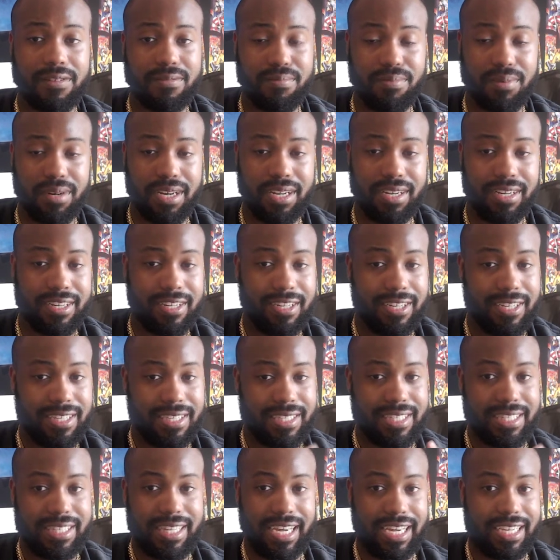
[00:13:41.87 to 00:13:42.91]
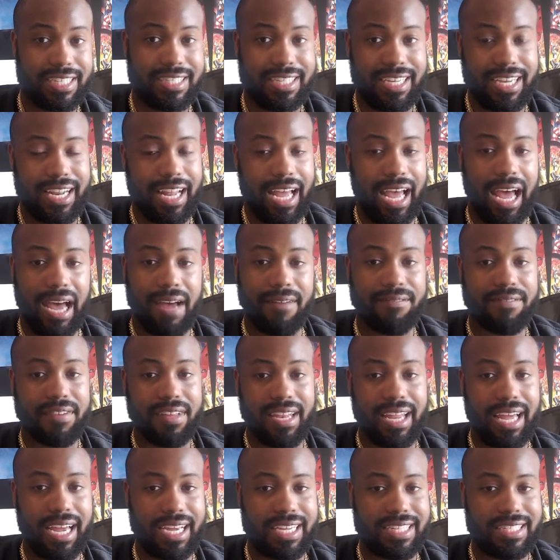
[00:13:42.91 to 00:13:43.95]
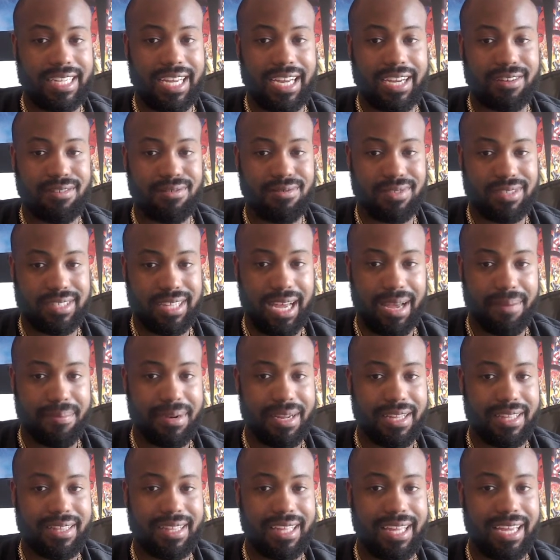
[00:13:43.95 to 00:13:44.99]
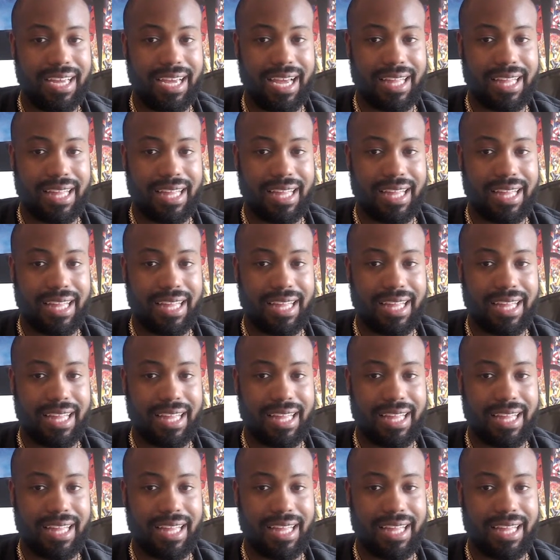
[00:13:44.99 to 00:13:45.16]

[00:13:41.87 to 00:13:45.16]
But like I said, I feel like it's not going to stop anything.